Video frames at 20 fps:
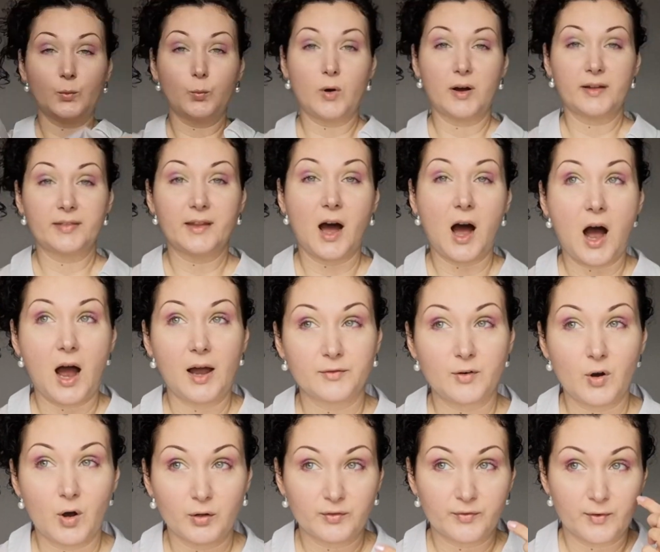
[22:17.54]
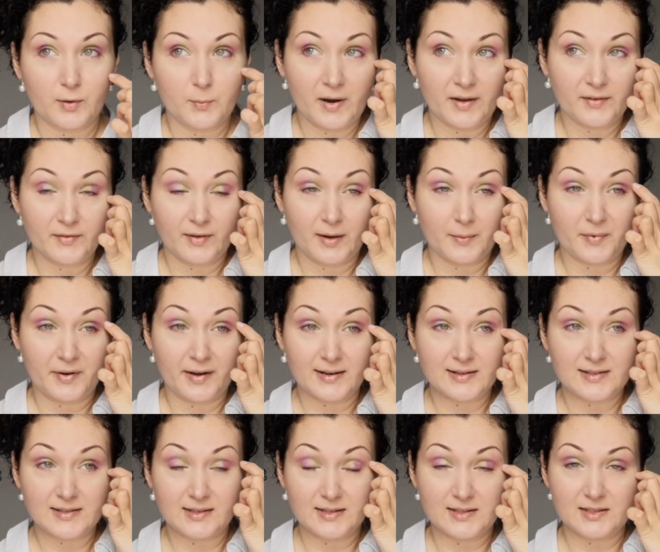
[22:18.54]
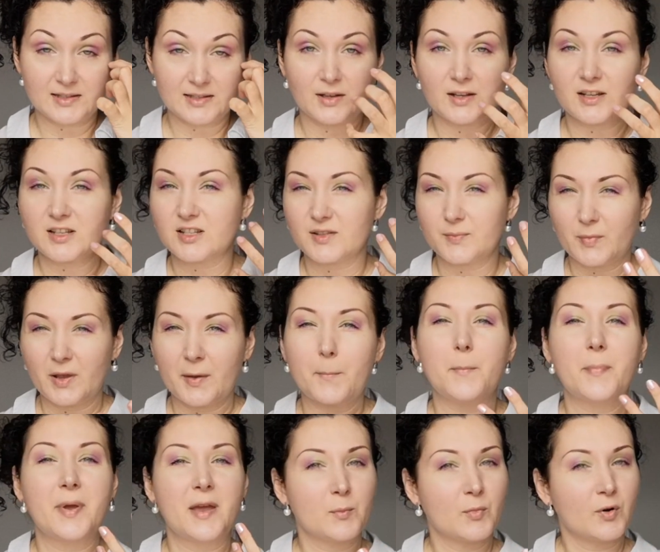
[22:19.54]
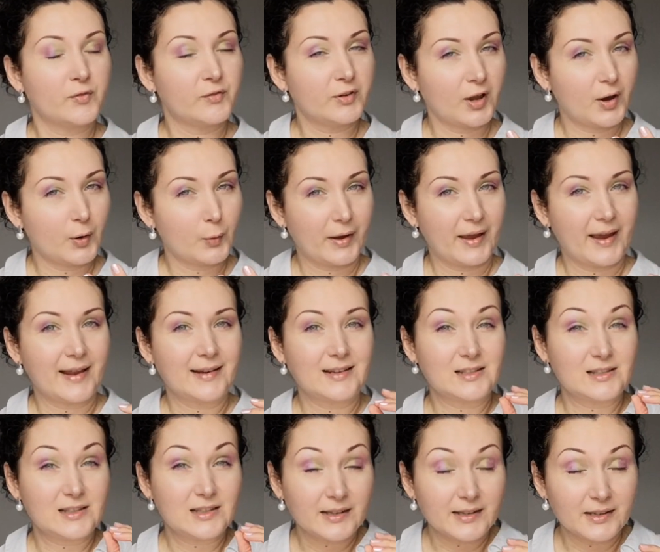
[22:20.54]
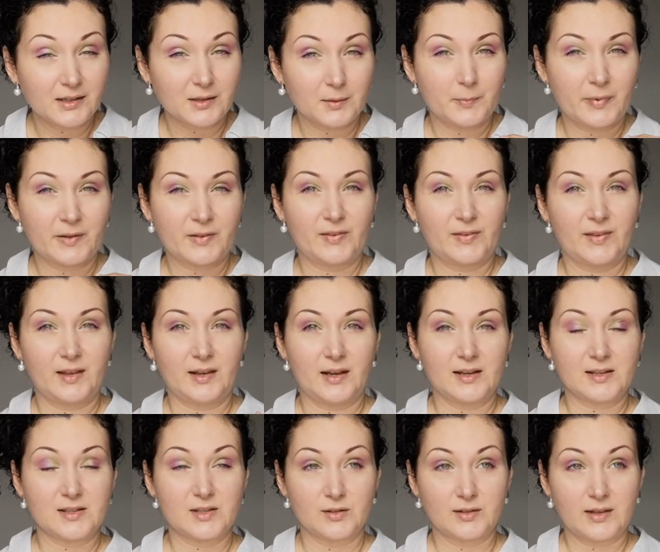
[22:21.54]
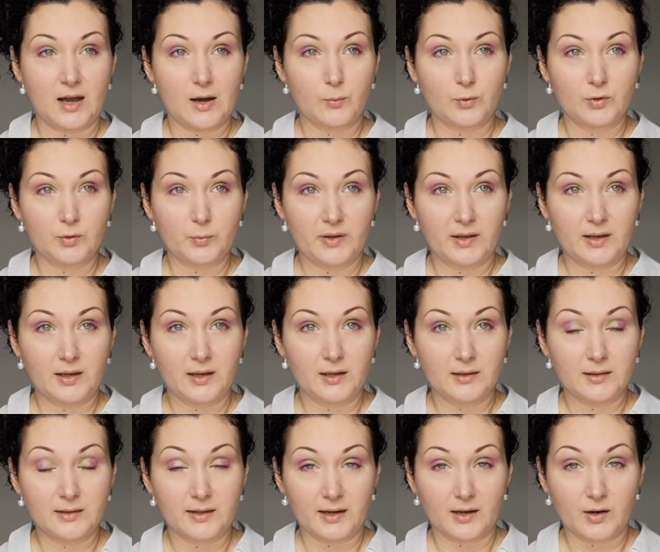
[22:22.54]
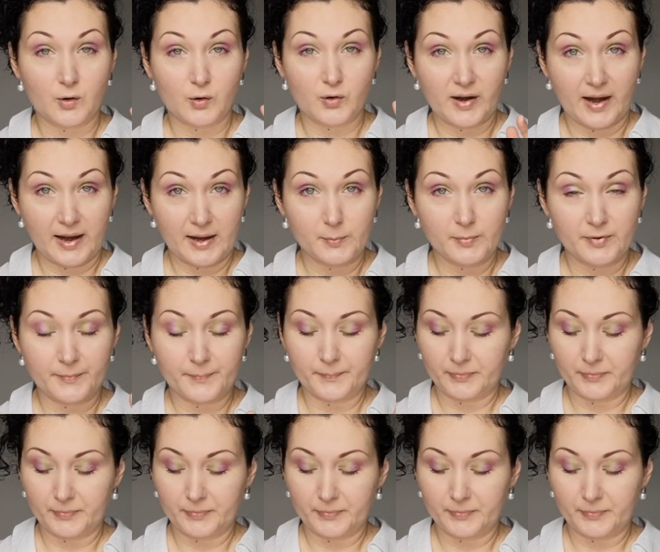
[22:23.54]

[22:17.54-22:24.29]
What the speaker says: one that I've got from My Fabrics is a bit more flowy and a little bit thinner, so that will be the crepe.